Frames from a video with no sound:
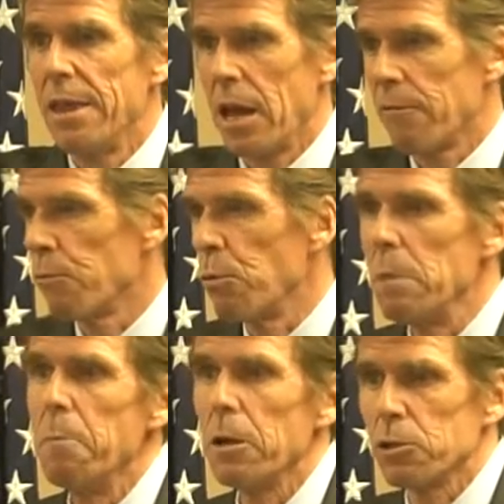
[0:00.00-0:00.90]
they have
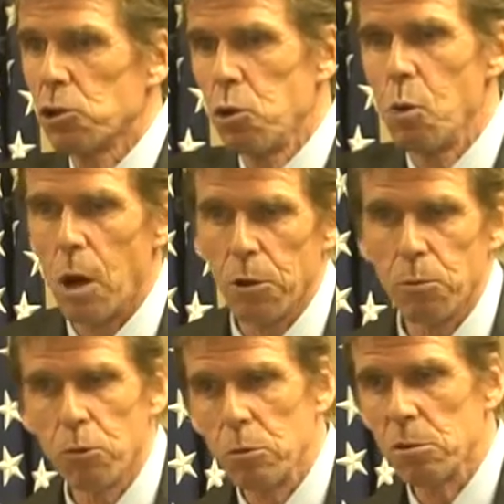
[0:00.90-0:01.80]
rebuilt two other
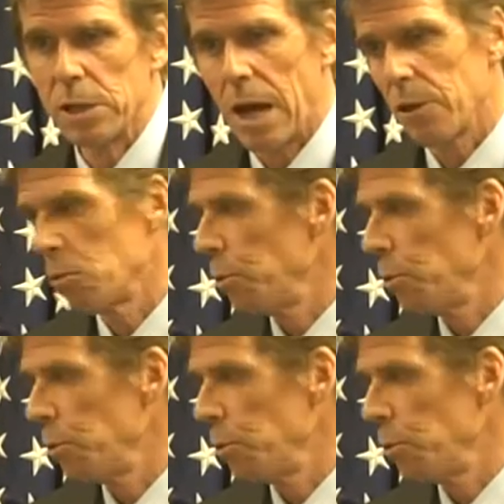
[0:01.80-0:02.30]
rooms now that